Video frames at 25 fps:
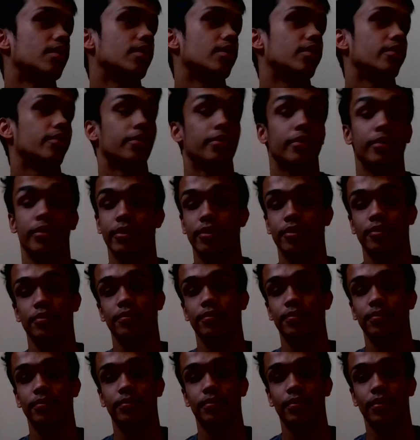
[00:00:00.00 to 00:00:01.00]
you're
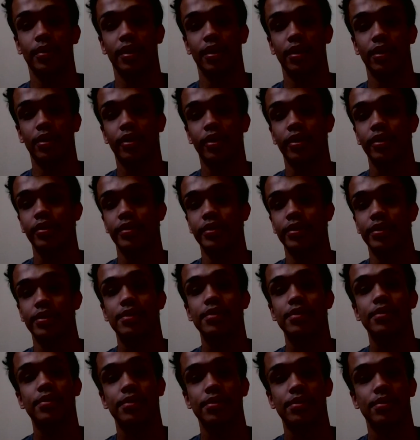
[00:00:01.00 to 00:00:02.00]
an
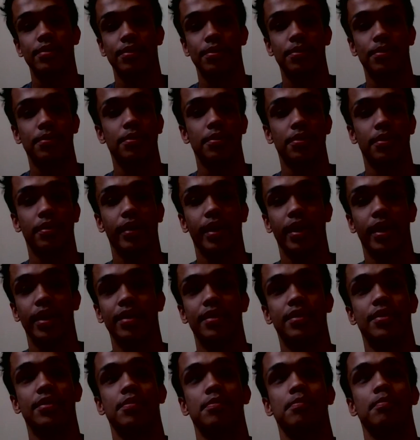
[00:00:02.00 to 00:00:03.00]
artist who
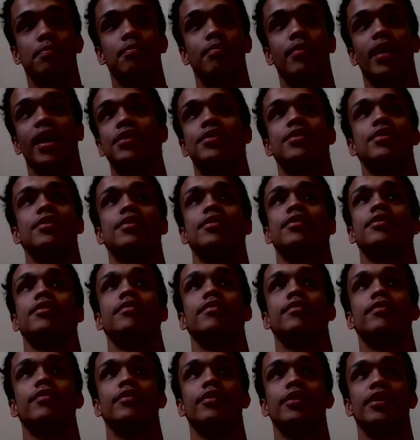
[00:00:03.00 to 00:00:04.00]
creates
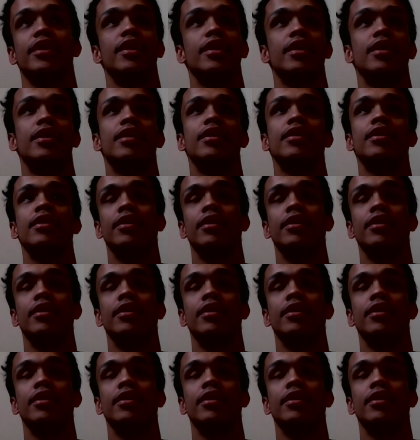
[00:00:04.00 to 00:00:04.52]
masterfully